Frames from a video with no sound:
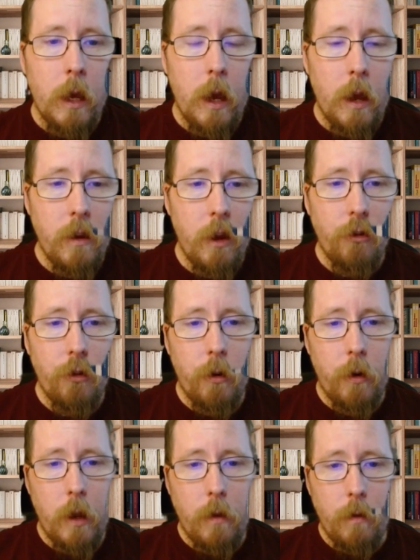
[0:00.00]

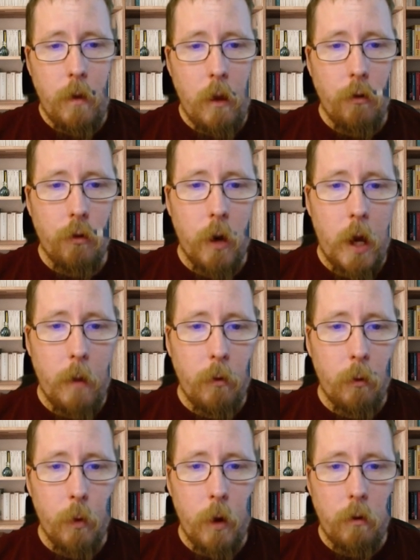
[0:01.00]
Additionally, these tribes
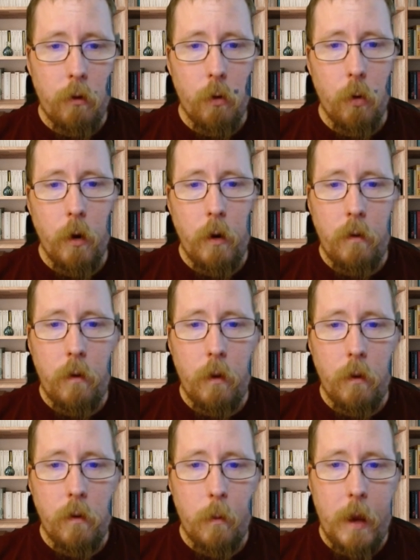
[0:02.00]
spread stories to the
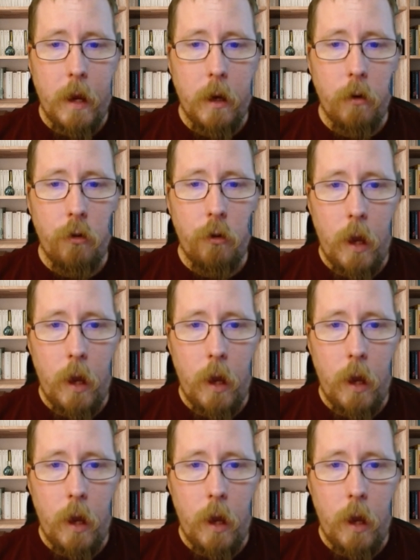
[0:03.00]
Spanish